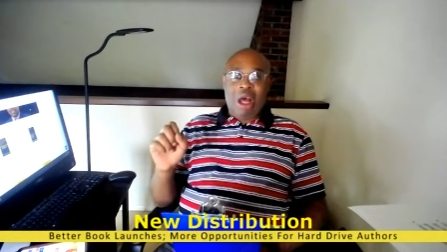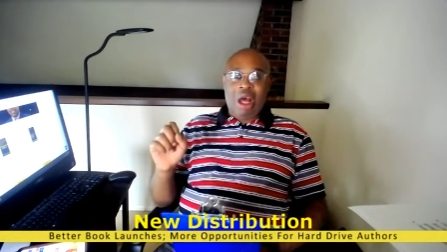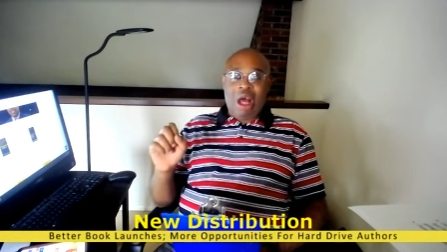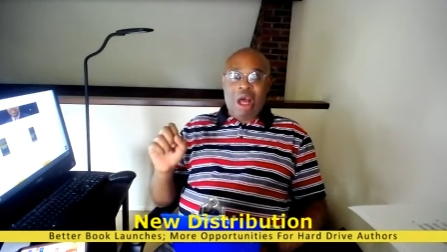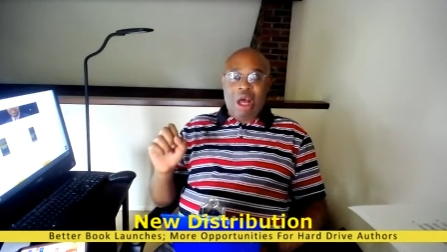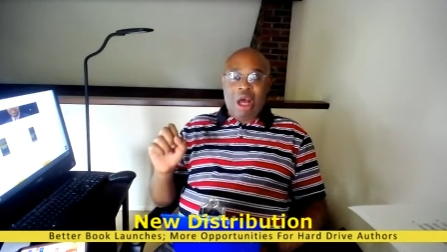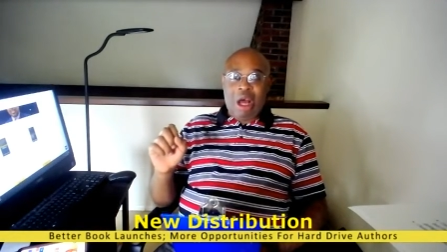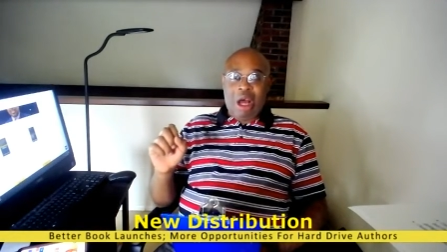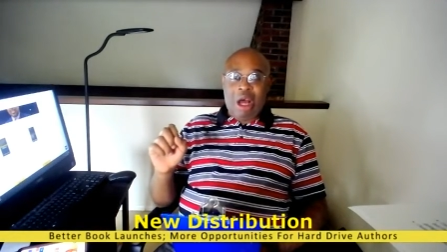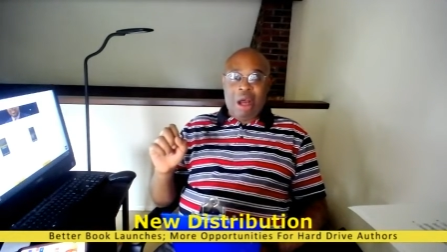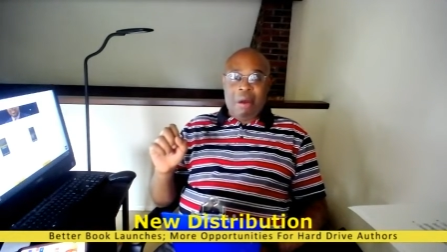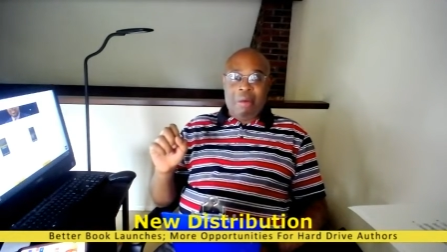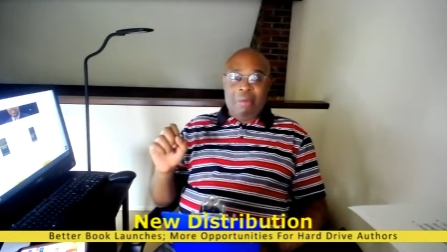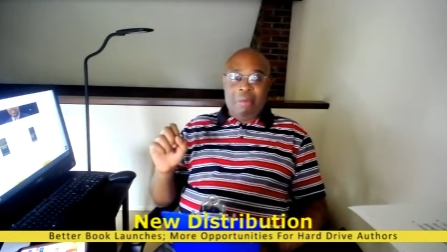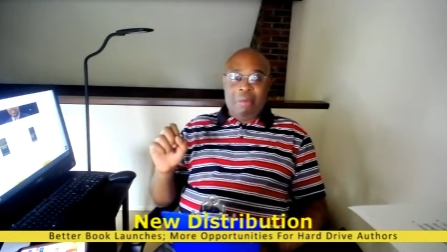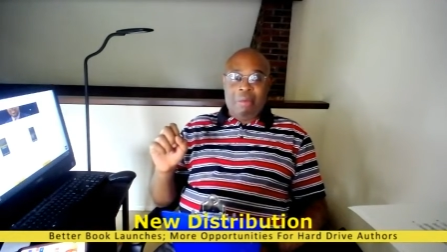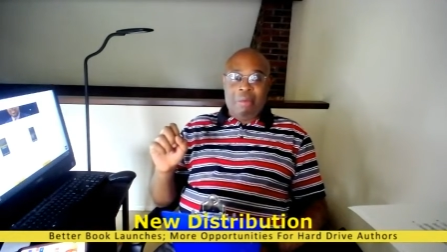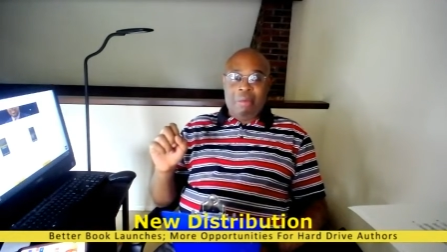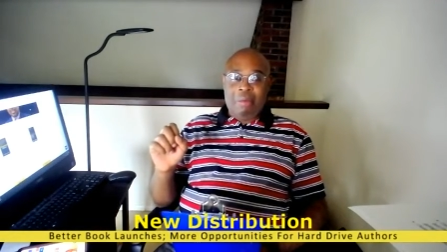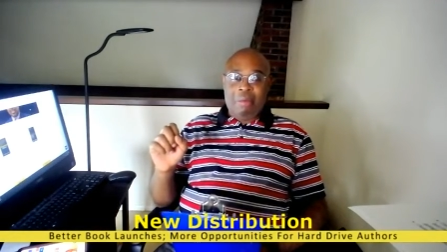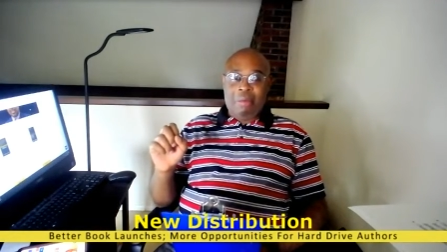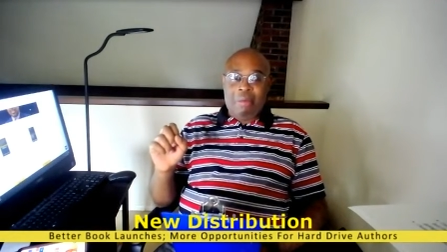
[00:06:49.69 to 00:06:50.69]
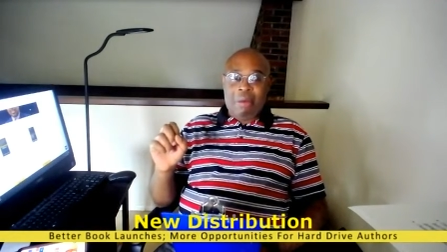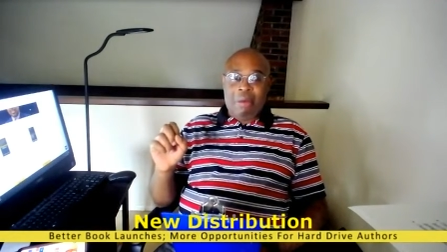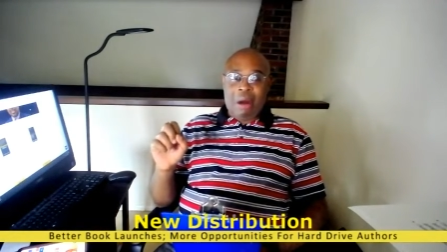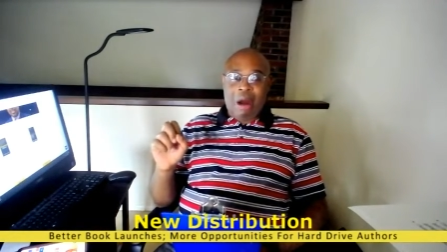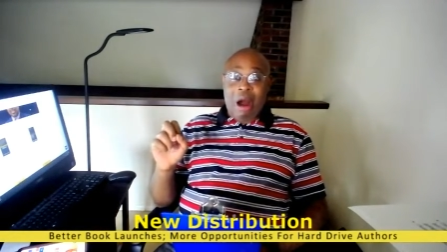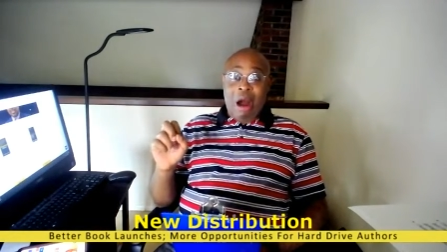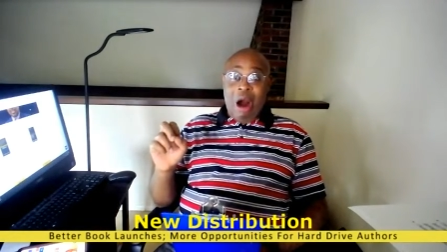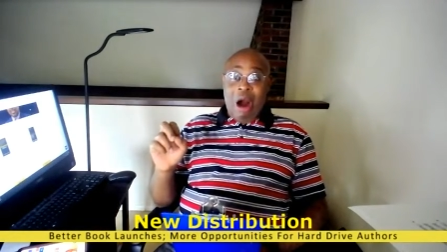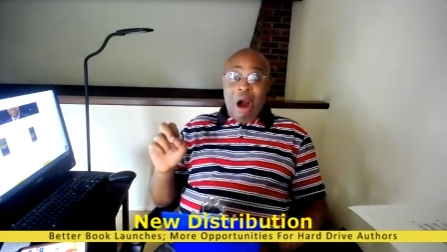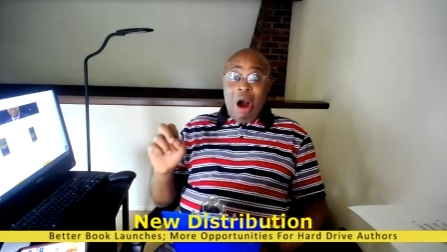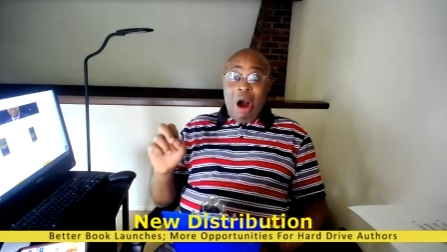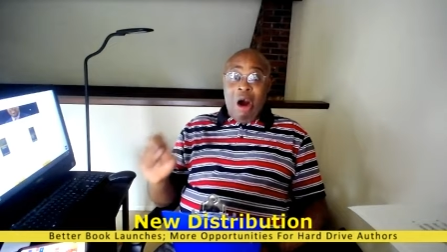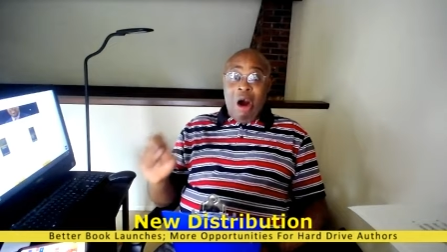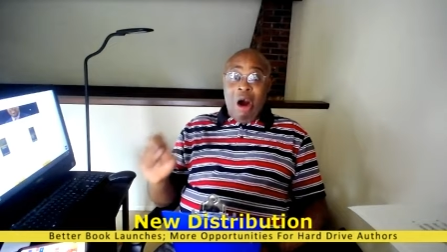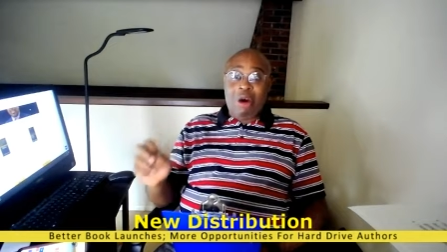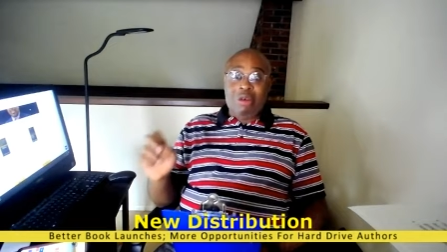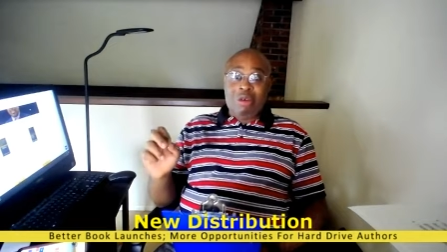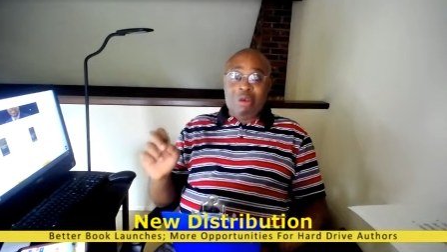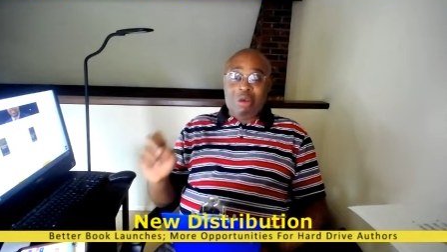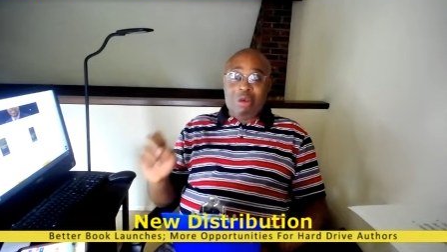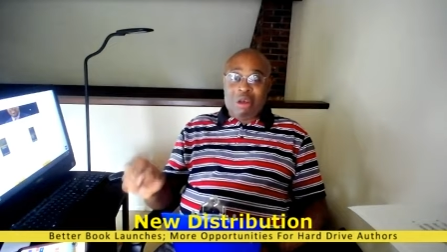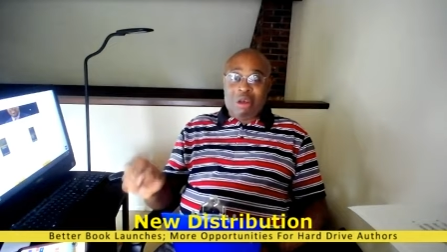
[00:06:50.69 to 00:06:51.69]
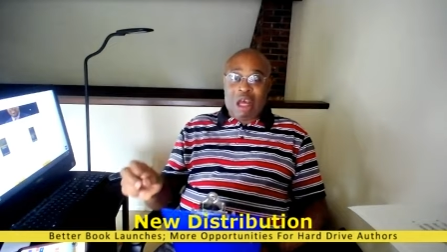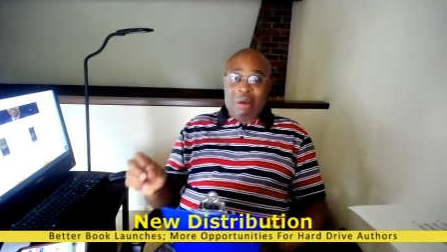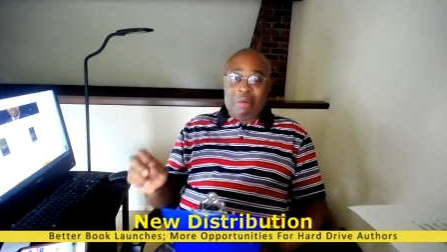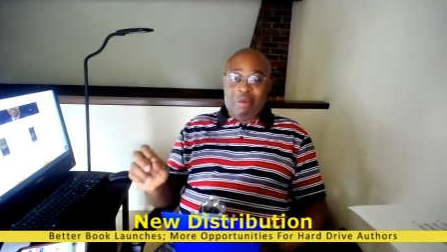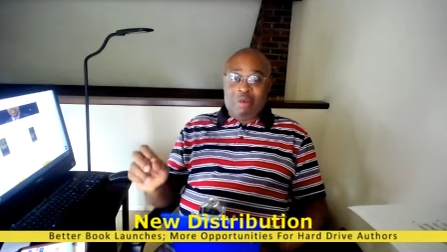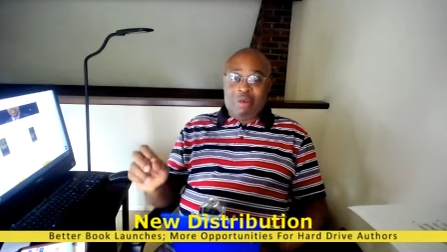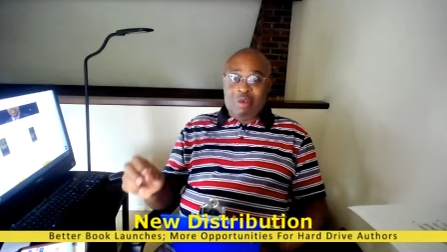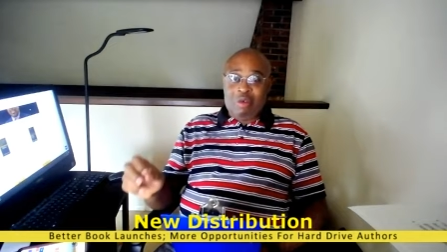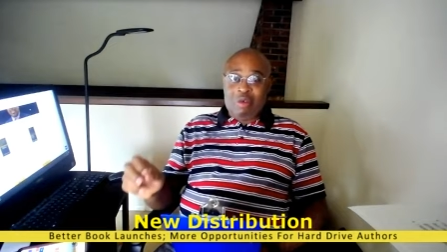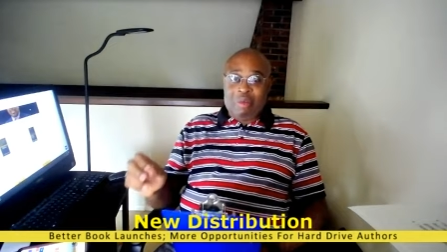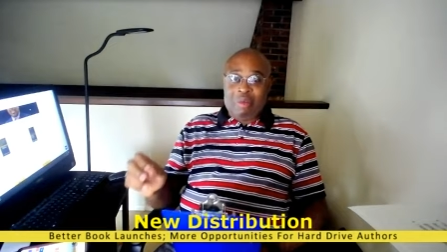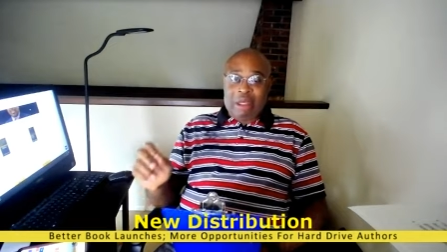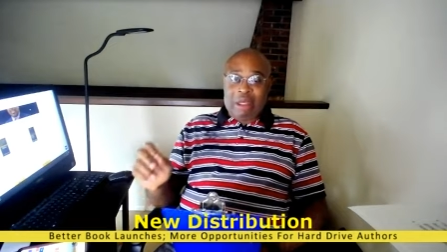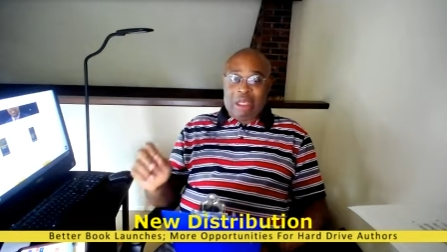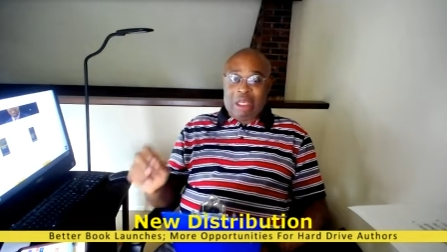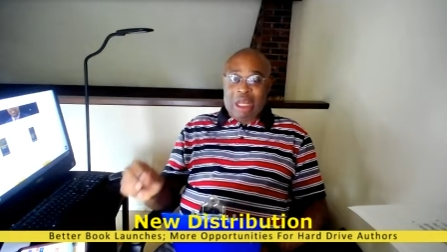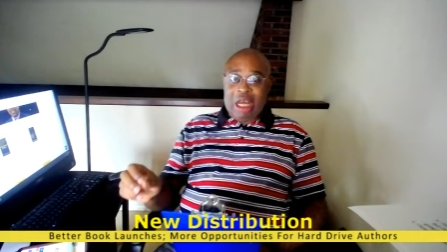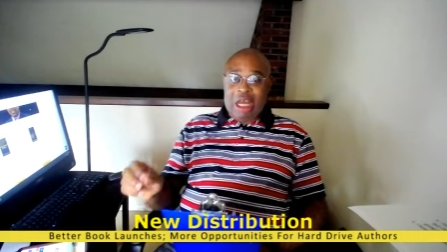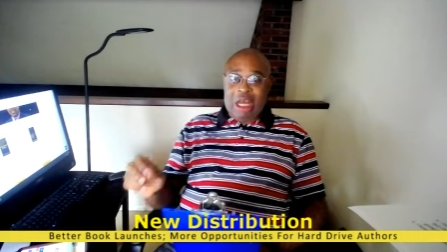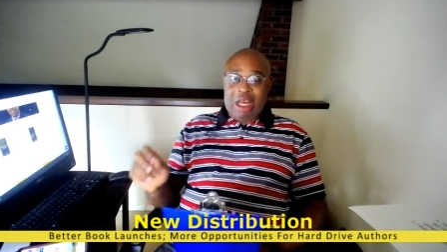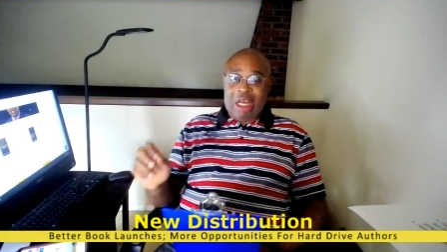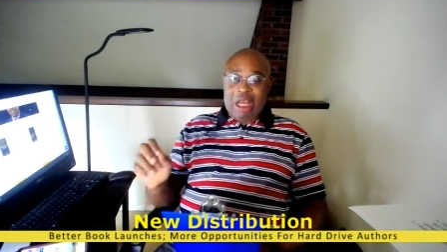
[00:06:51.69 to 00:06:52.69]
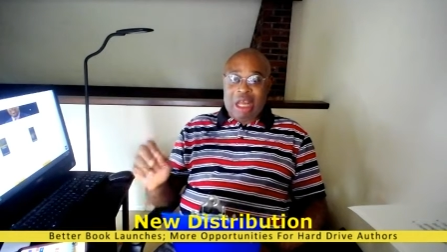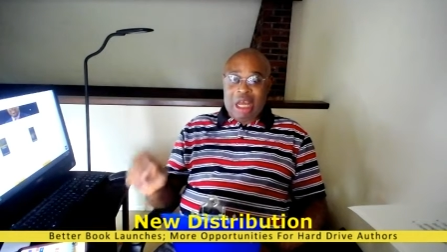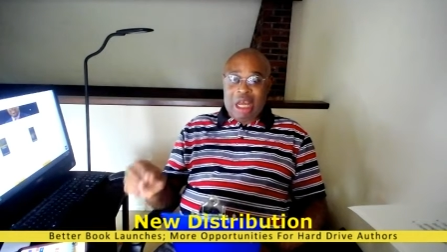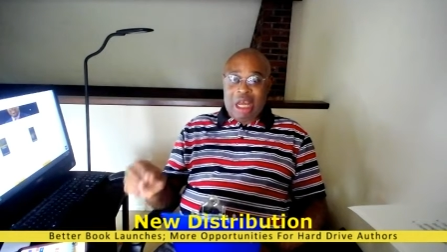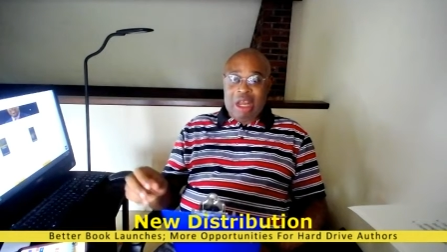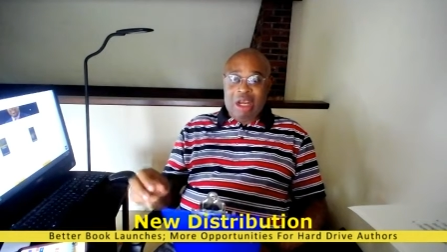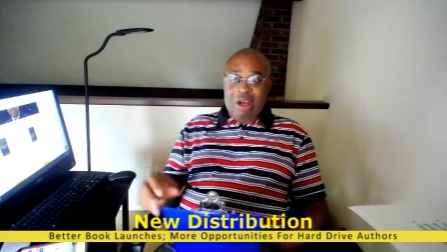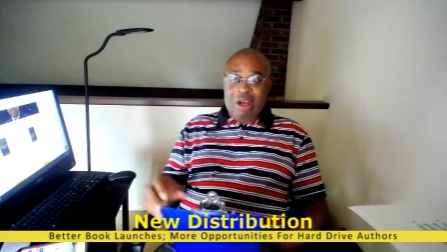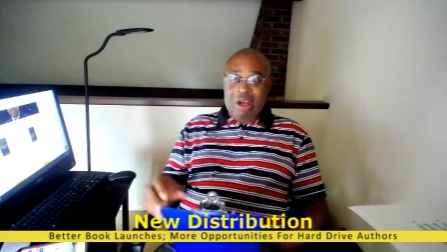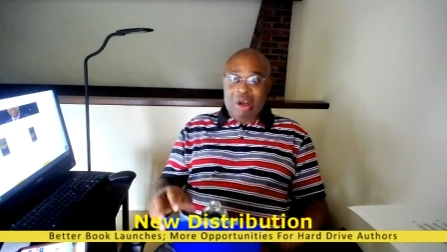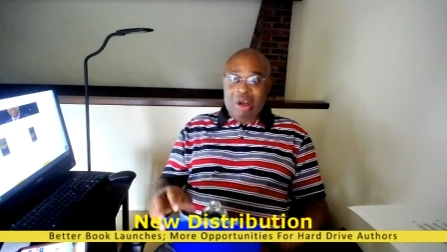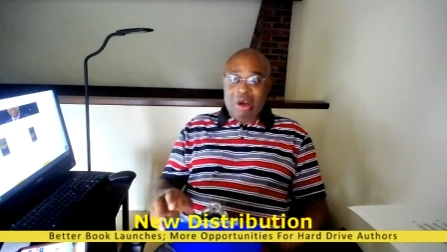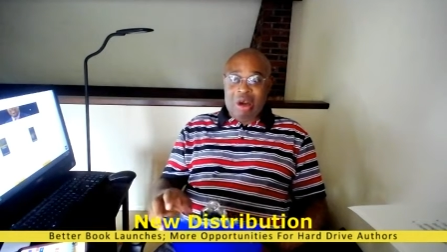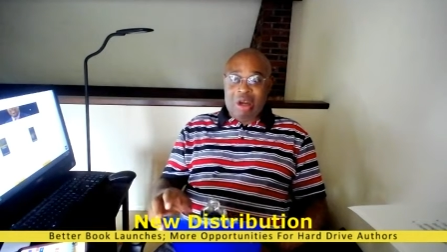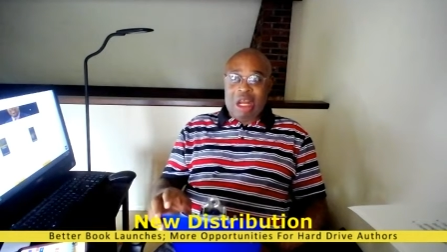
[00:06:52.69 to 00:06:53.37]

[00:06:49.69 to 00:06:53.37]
Um, all new covers will be done under